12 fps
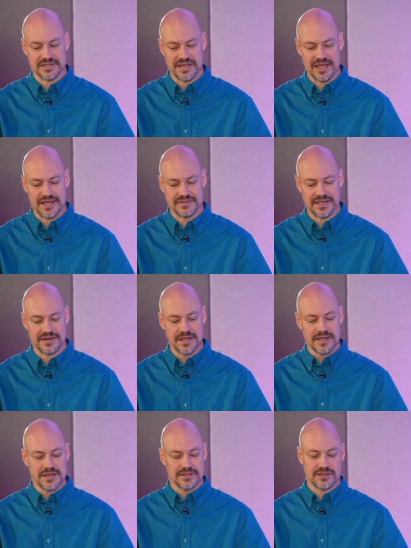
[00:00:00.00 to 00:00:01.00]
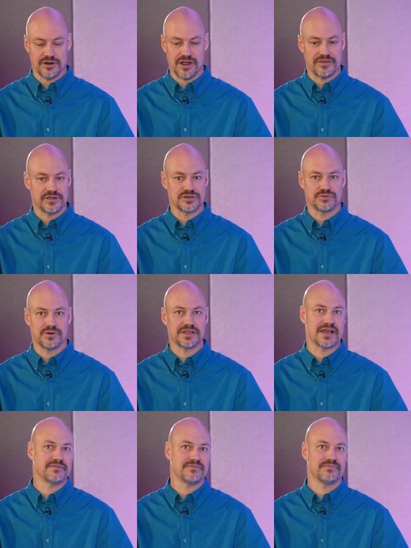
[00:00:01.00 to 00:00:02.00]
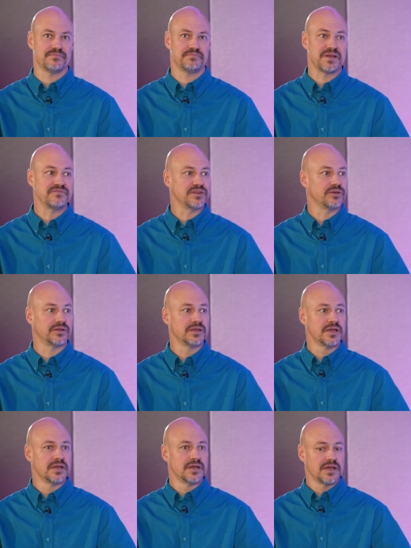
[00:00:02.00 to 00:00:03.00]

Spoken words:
And then there are others where, like Pivotal